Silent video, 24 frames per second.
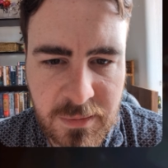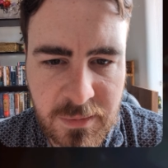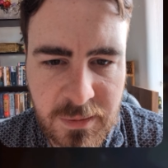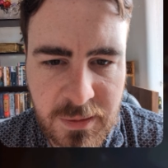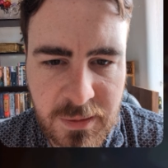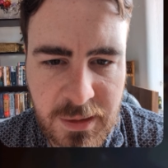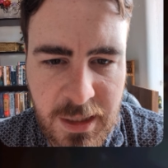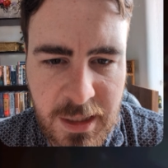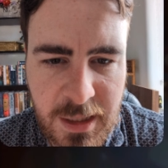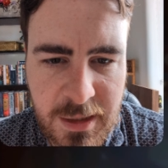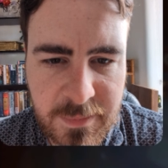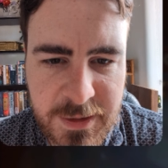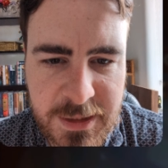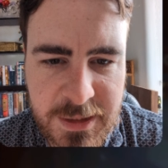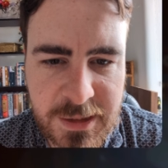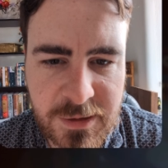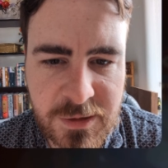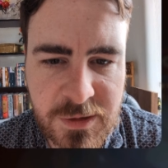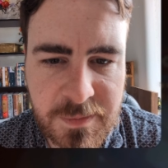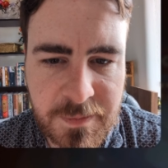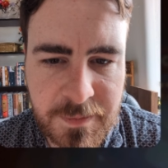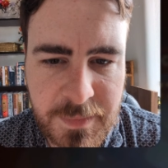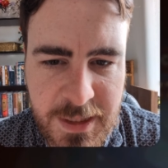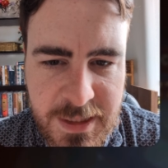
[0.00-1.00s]
Enemy deals
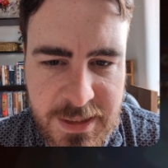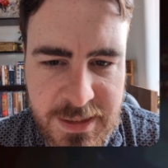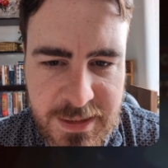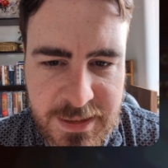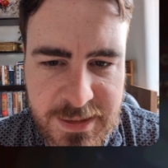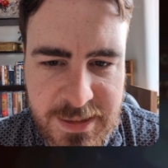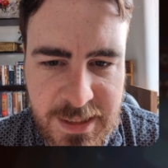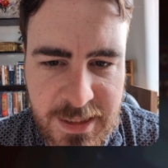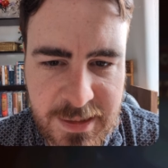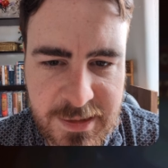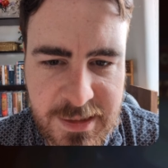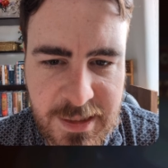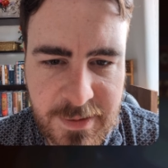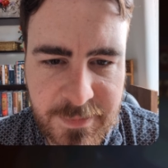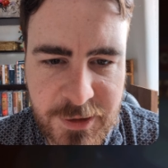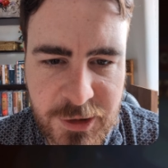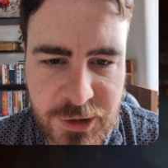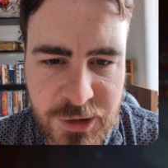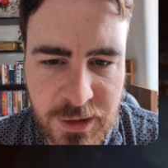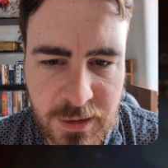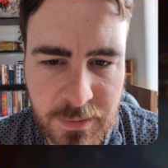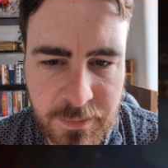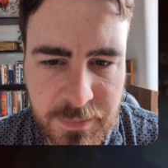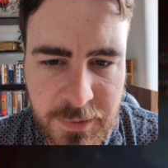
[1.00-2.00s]
basic attack damage
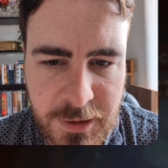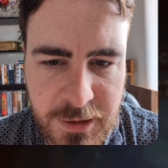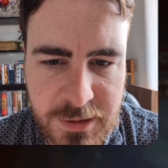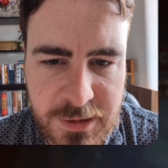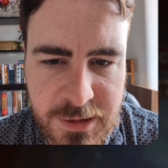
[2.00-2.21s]
to the boss,